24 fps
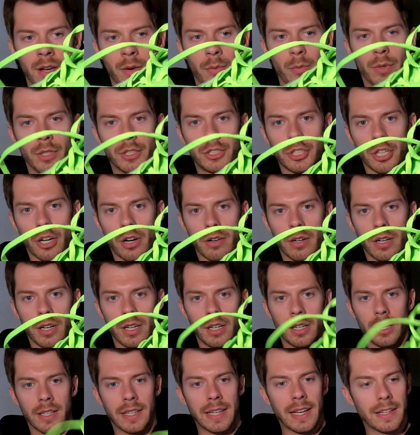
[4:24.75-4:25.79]
which
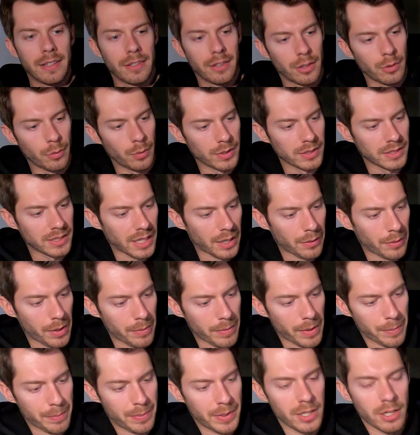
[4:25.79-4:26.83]
are, again, the ones that I
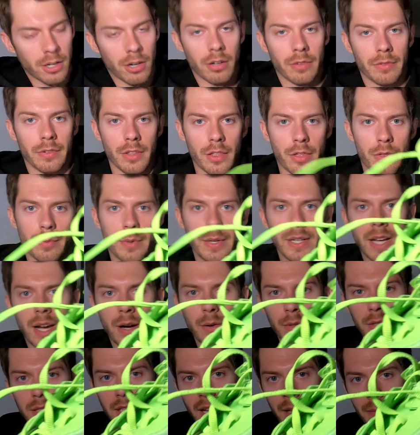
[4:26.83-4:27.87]
ran my PR of a 3
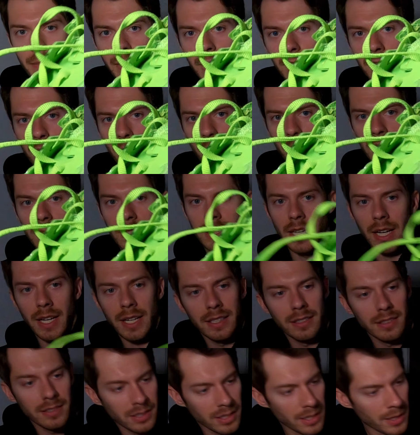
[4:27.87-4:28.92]
hour, 10 minute, 20
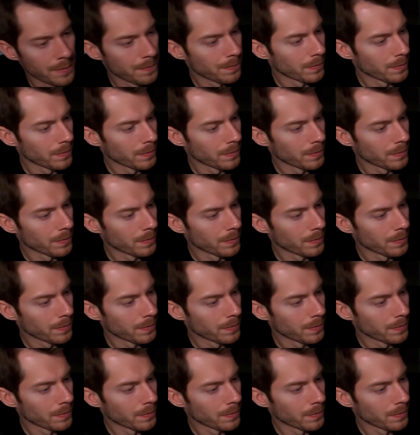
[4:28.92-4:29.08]
second.